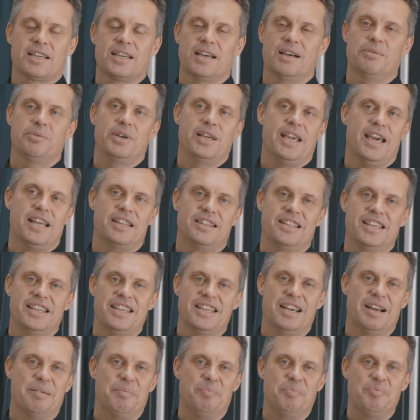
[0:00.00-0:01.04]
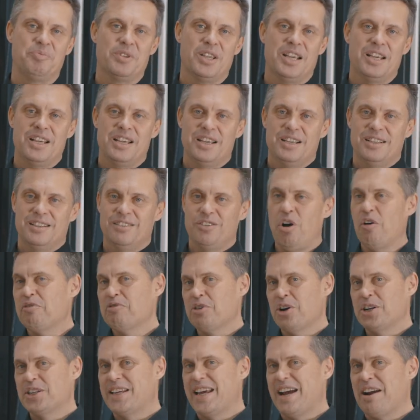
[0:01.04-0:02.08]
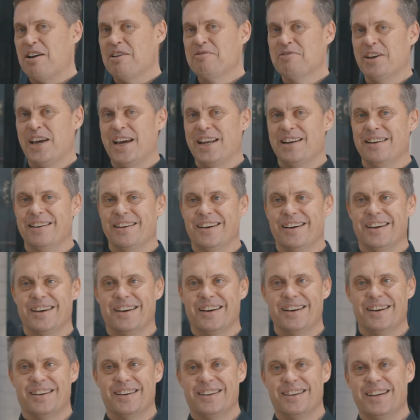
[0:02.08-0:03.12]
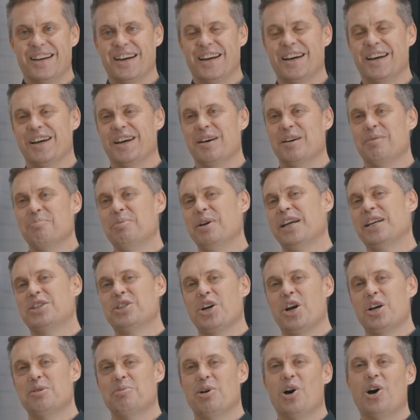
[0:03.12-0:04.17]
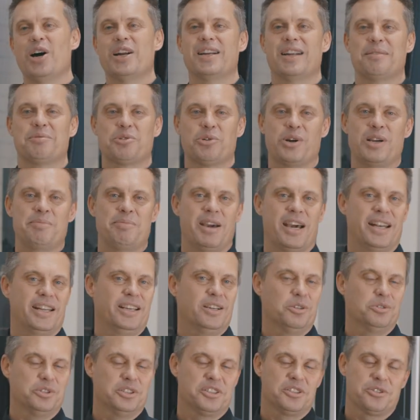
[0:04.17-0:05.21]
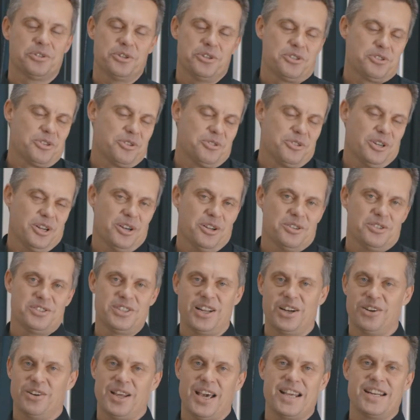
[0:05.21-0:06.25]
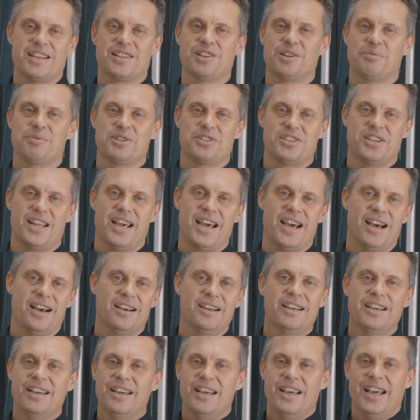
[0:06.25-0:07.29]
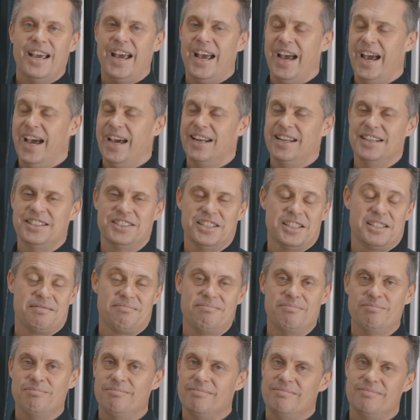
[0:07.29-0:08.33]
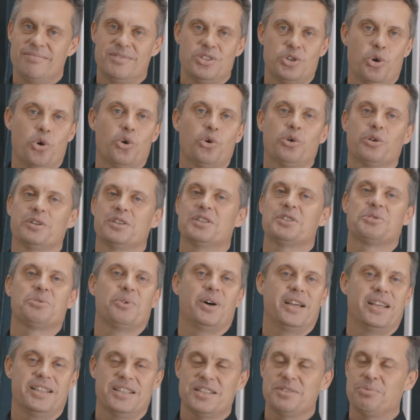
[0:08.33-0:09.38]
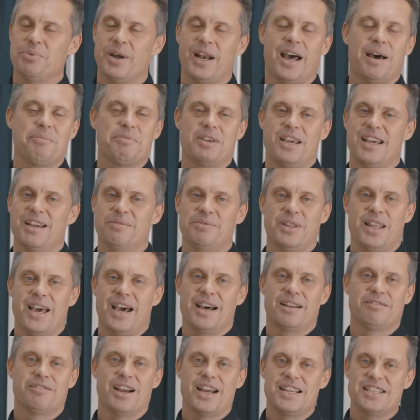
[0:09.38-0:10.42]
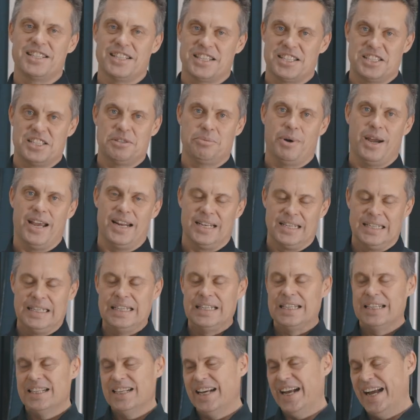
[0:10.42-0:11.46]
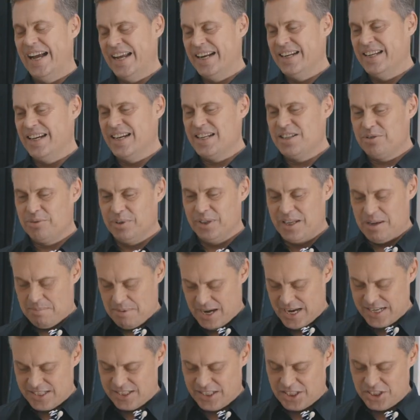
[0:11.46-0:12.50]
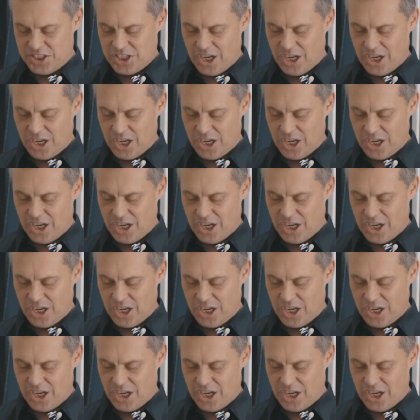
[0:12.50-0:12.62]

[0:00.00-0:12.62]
We had the off-road caravan being towed behind it up Green Mount Hill, just cruise control set on 80 kilometers an hour, and it just dawdled its way. It just went up there without raising a sweat, and it's really amazing.